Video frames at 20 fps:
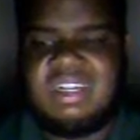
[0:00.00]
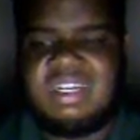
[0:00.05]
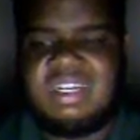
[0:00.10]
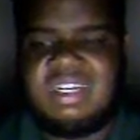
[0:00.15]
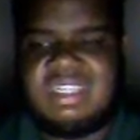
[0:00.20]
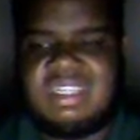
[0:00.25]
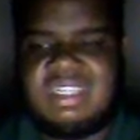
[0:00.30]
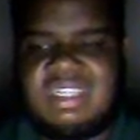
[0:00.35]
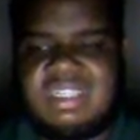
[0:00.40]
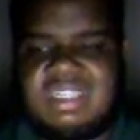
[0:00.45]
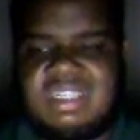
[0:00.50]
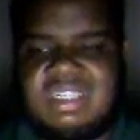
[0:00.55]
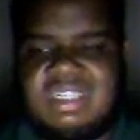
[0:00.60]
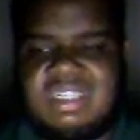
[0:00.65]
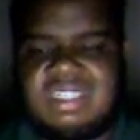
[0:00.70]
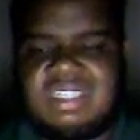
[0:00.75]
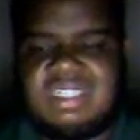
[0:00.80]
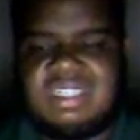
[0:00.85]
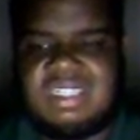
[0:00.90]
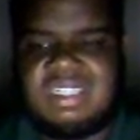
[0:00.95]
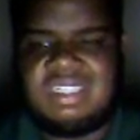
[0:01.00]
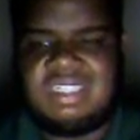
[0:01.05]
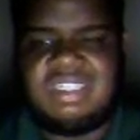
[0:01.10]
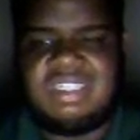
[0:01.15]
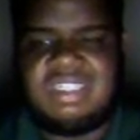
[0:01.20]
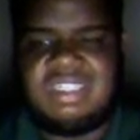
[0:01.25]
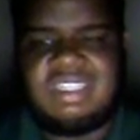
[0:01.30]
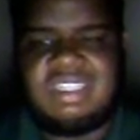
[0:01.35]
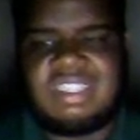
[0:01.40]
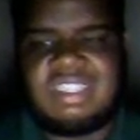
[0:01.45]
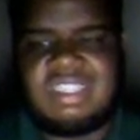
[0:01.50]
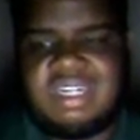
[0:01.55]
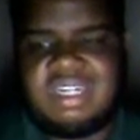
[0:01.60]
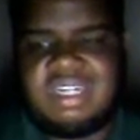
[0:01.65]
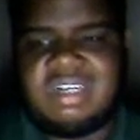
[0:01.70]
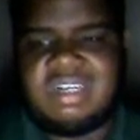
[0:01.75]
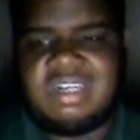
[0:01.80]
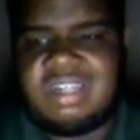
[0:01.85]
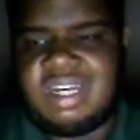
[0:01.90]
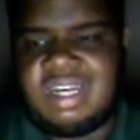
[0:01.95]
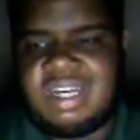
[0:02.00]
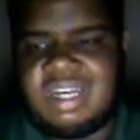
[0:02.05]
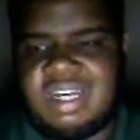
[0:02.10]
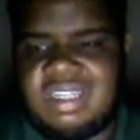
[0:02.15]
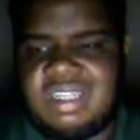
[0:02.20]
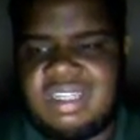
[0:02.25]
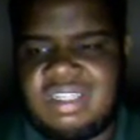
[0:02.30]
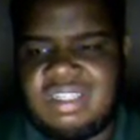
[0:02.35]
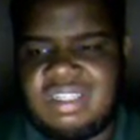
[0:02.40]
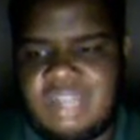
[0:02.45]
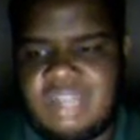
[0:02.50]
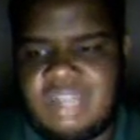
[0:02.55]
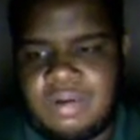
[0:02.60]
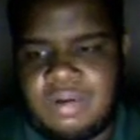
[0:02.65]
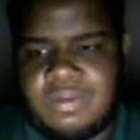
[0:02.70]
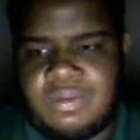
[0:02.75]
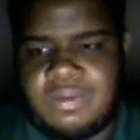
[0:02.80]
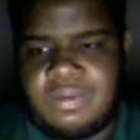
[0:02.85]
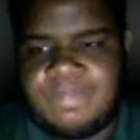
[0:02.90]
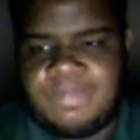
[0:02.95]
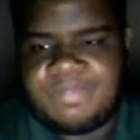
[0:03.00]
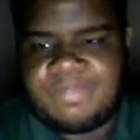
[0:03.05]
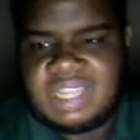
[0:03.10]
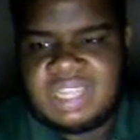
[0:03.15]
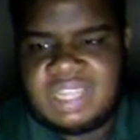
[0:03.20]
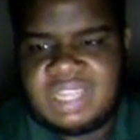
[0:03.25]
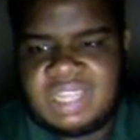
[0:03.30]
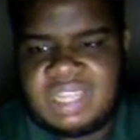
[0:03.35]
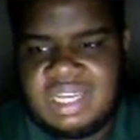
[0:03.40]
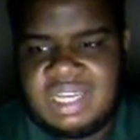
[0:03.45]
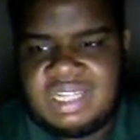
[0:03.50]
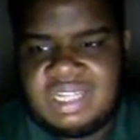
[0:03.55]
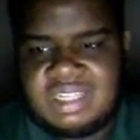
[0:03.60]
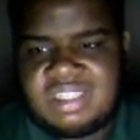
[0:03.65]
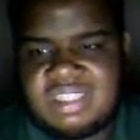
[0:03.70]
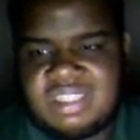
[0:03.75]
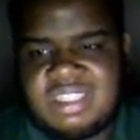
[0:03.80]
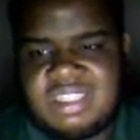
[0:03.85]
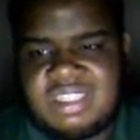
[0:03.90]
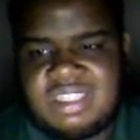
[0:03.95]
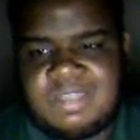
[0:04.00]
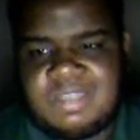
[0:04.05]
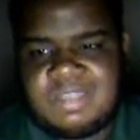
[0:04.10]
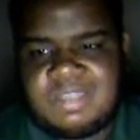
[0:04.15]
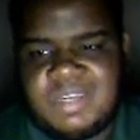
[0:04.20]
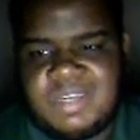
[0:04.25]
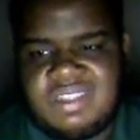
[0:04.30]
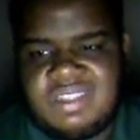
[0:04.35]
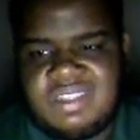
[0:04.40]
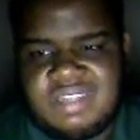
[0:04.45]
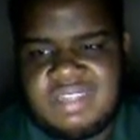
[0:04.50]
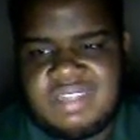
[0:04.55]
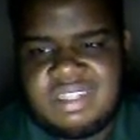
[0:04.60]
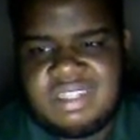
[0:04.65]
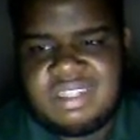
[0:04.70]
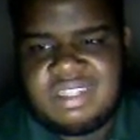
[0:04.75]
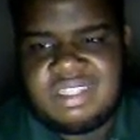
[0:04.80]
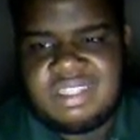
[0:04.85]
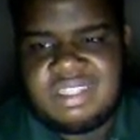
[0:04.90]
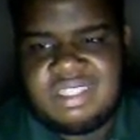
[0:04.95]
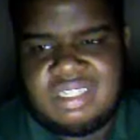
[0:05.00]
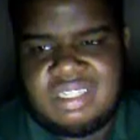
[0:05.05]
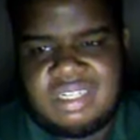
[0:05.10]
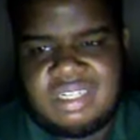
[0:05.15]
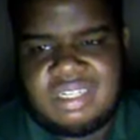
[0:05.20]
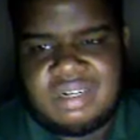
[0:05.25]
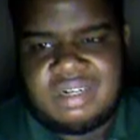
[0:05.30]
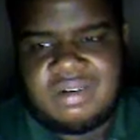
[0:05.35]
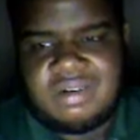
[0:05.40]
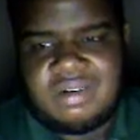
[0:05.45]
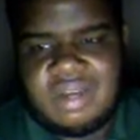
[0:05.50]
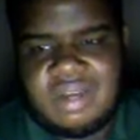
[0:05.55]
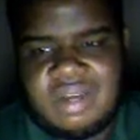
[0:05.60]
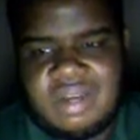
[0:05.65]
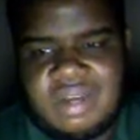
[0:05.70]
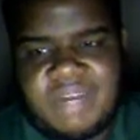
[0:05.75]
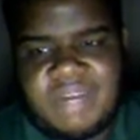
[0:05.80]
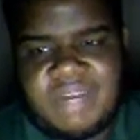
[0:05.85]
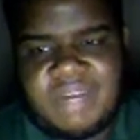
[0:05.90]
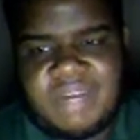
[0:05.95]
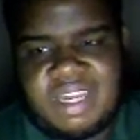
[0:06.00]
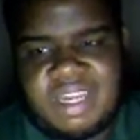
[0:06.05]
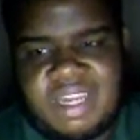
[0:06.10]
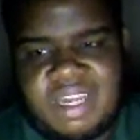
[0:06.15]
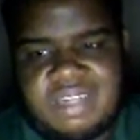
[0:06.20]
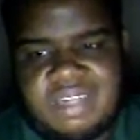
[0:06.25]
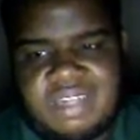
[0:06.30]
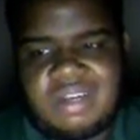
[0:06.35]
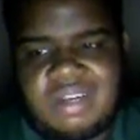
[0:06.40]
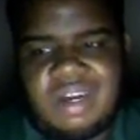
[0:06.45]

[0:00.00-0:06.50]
It's a hell lot, you know, less expensive than, you know, buying a new console.